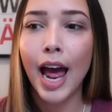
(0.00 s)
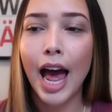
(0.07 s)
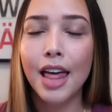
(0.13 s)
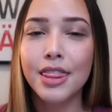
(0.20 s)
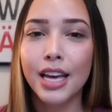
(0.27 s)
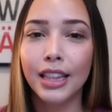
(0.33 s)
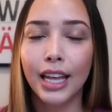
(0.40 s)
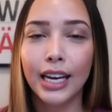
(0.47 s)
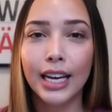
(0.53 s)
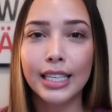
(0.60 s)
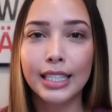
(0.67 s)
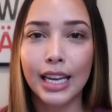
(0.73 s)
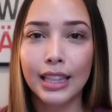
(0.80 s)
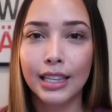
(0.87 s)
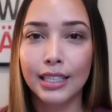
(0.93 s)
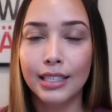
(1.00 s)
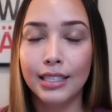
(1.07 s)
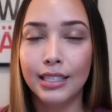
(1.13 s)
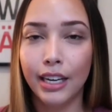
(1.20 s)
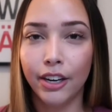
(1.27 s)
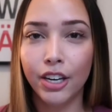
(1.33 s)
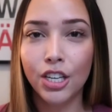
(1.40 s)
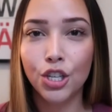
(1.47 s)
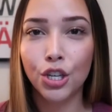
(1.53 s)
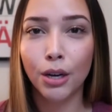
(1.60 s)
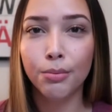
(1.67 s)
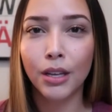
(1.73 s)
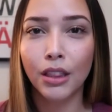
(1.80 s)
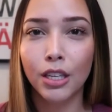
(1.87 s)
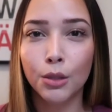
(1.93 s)
And then, like I said, the
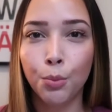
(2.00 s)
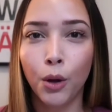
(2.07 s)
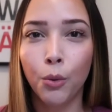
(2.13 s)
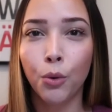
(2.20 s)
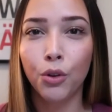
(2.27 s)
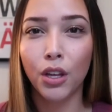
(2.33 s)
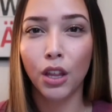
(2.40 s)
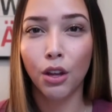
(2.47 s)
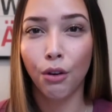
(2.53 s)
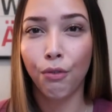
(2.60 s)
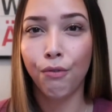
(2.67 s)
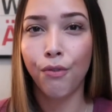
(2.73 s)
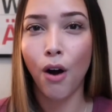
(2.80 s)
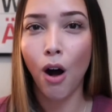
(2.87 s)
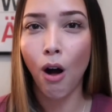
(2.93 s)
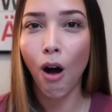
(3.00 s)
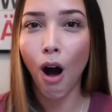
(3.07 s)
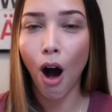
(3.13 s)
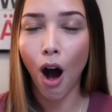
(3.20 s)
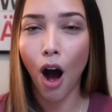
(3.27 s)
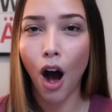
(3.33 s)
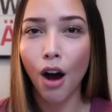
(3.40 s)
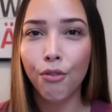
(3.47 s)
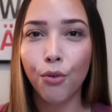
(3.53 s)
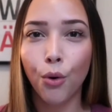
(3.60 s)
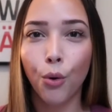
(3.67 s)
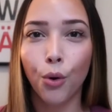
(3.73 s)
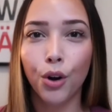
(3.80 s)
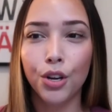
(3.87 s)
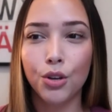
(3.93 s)
Steri-Strips at this point will either fall off,
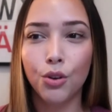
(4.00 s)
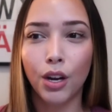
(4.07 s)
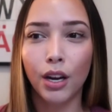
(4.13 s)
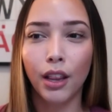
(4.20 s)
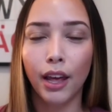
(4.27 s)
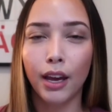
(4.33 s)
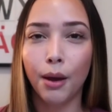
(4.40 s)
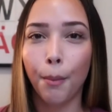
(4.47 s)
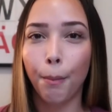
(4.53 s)
or you can like